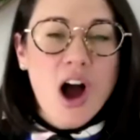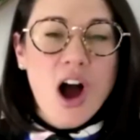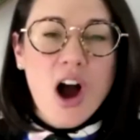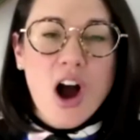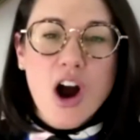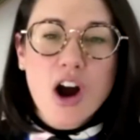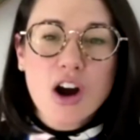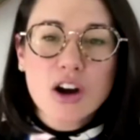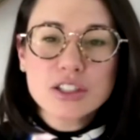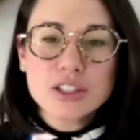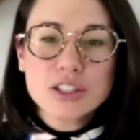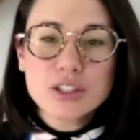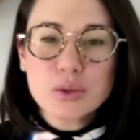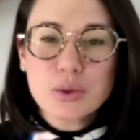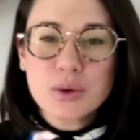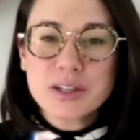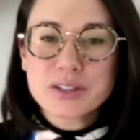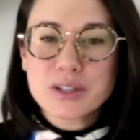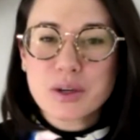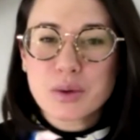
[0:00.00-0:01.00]
Our
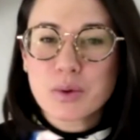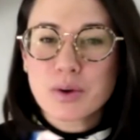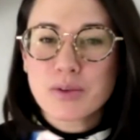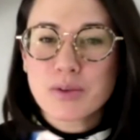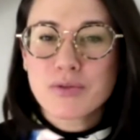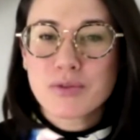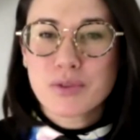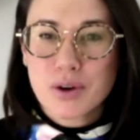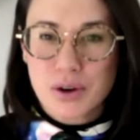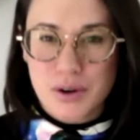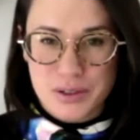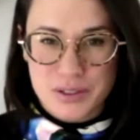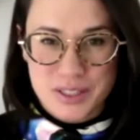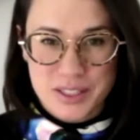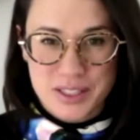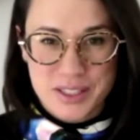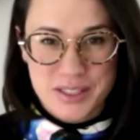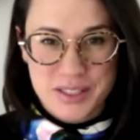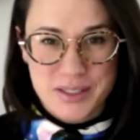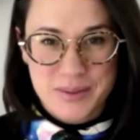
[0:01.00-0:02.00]
stories are
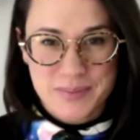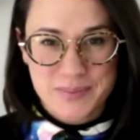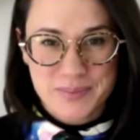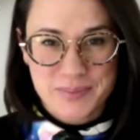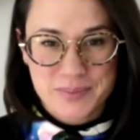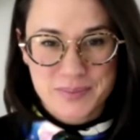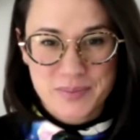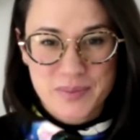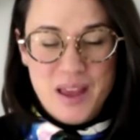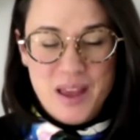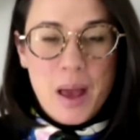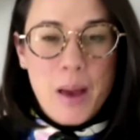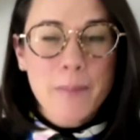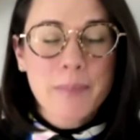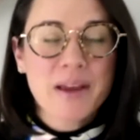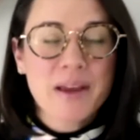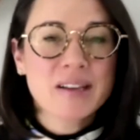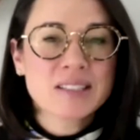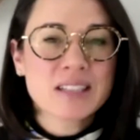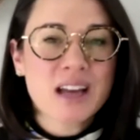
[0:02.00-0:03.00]
reversed
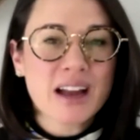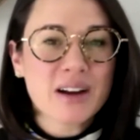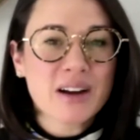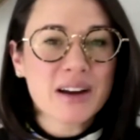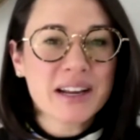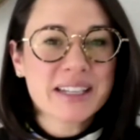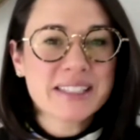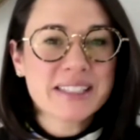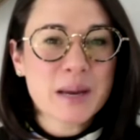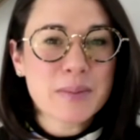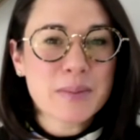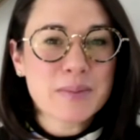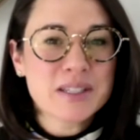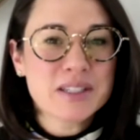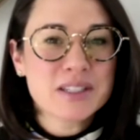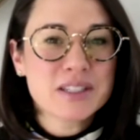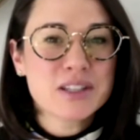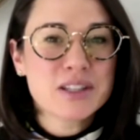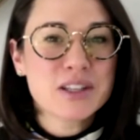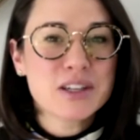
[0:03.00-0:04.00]
because I got accepted
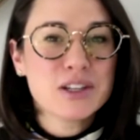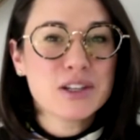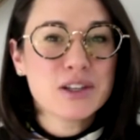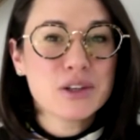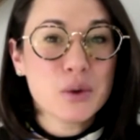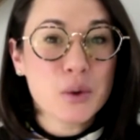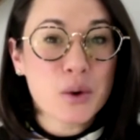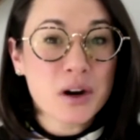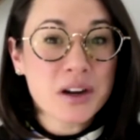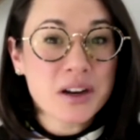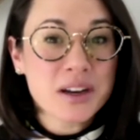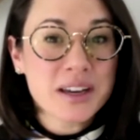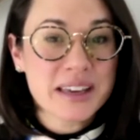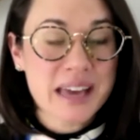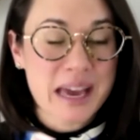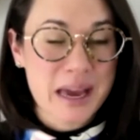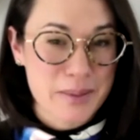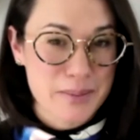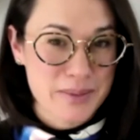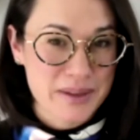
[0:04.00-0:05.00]
to the New York
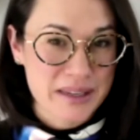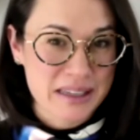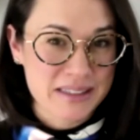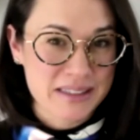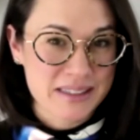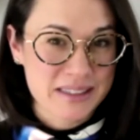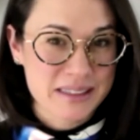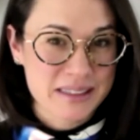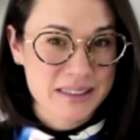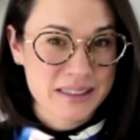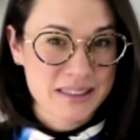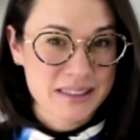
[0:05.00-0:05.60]
campus.